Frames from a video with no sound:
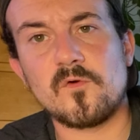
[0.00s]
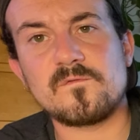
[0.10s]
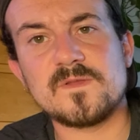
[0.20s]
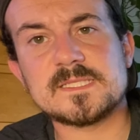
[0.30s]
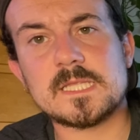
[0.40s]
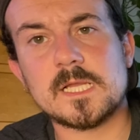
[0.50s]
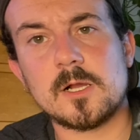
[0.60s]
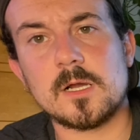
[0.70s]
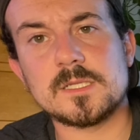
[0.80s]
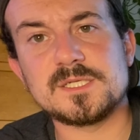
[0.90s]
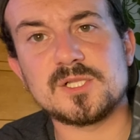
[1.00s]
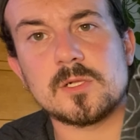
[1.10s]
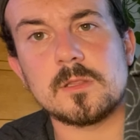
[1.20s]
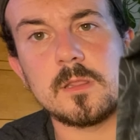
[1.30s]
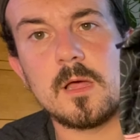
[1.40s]
fits like a
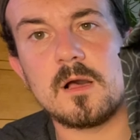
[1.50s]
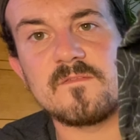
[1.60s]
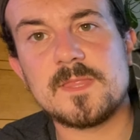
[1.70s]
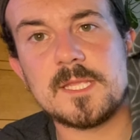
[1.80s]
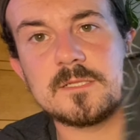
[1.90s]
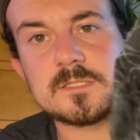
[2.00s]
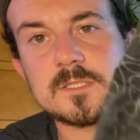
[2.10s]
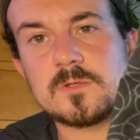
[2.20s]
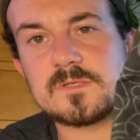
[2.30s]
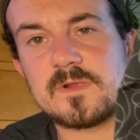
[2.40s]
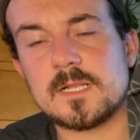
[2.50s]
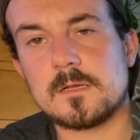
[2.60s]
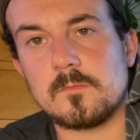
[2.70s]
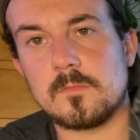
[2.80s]
glove, and then you can just close it right up.